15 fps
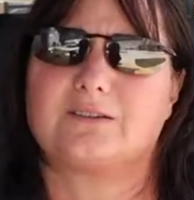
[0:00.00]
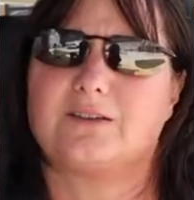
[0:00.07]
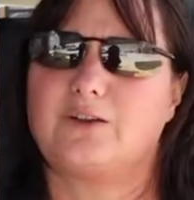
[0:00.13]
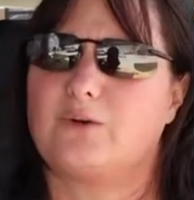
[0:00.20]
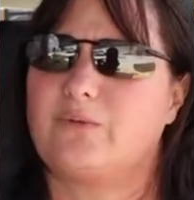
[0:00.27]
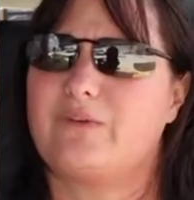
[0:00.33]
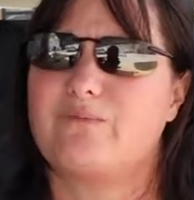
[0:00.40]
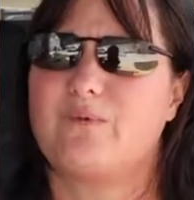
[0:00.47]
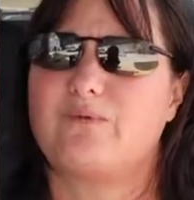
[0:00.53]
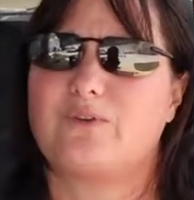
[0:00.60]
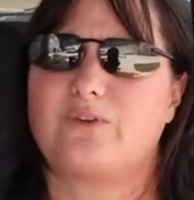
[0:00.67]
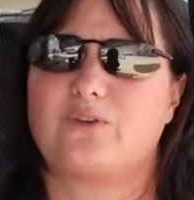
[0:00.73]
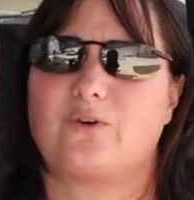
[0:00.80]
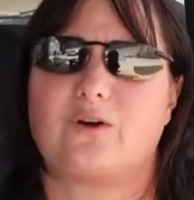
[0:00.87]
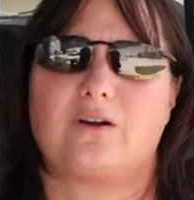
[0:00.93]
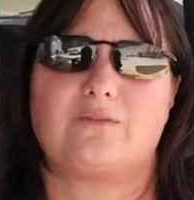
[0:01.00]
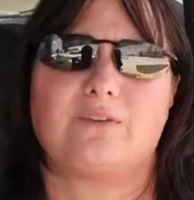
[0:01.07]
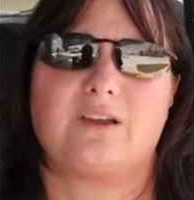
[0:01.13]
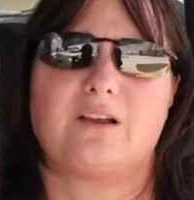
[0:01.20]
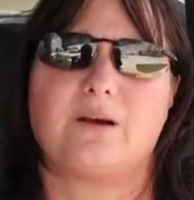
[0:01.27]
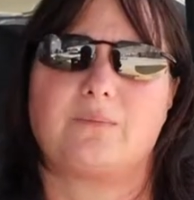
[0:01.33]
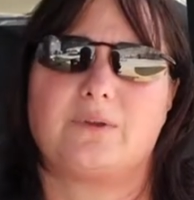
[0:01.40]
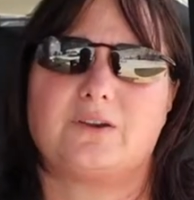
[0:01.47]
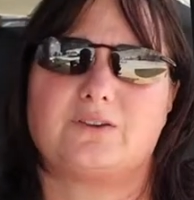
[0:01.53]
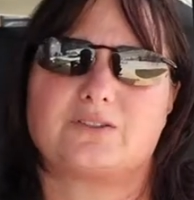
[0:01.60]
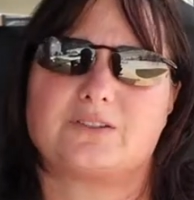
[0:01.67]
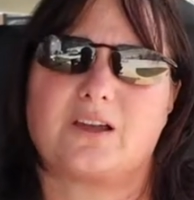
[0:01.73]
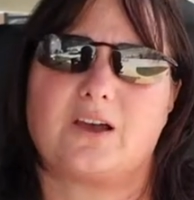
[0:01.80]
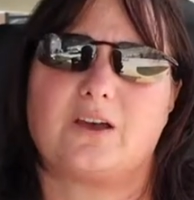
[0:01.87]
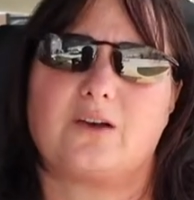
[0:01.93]
You know, we moved into an RV a couple
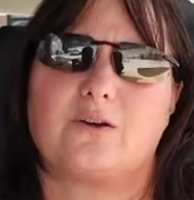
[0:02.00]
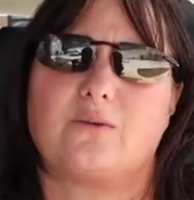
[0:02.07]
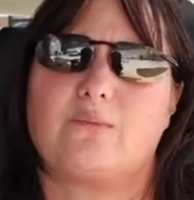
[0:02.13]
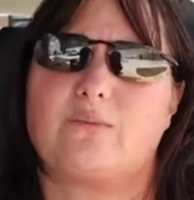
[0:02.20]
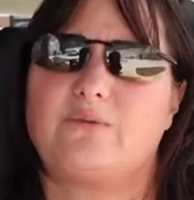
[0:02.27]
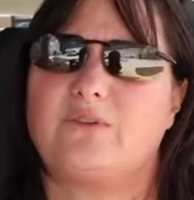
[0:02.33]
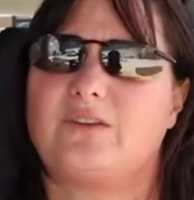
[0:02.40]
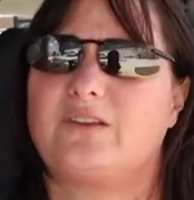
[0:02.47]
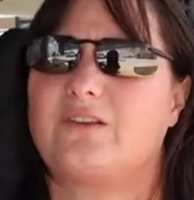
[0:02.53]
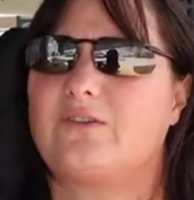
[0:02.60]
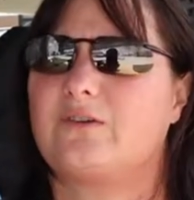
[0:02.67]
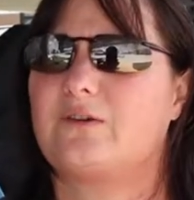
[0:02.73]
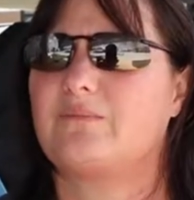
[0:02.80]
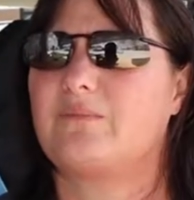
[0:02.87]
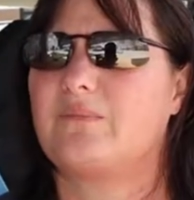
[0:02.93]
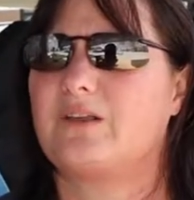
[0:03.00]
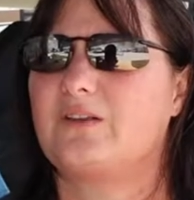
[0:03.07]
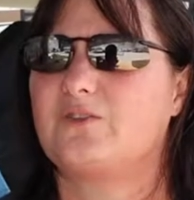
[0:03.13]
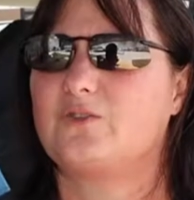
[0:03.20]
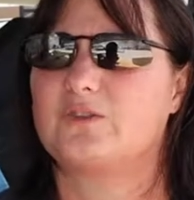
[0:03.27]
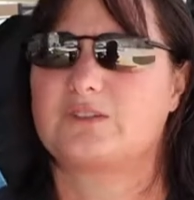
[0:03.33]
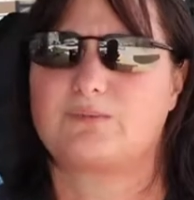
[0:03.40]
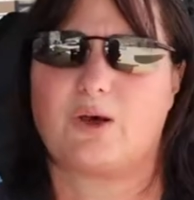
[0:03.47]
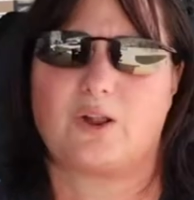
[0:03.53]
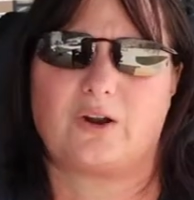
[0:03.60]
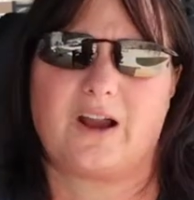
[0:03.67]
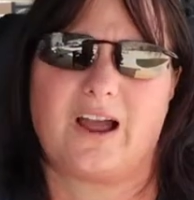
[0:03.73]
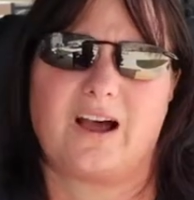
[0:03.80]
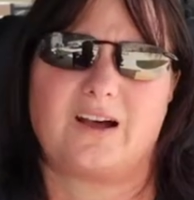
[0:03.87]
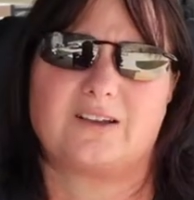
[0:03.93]
years ago. We moved into into a
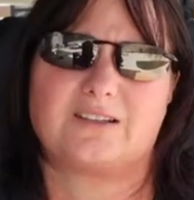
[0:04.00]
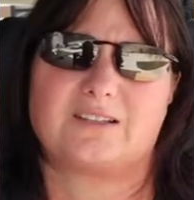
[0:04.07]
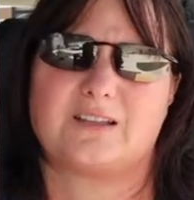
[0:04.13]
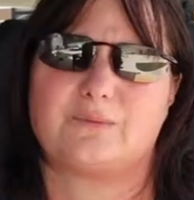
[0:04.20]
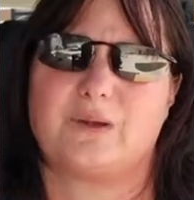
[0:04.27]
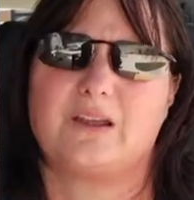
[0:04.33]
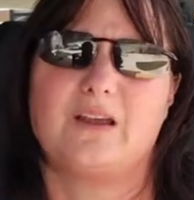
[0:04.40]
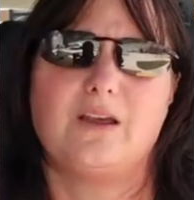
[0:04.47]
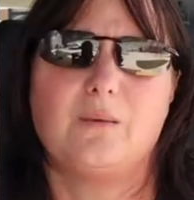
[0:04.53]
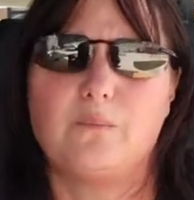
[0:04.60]
smaller house. Then we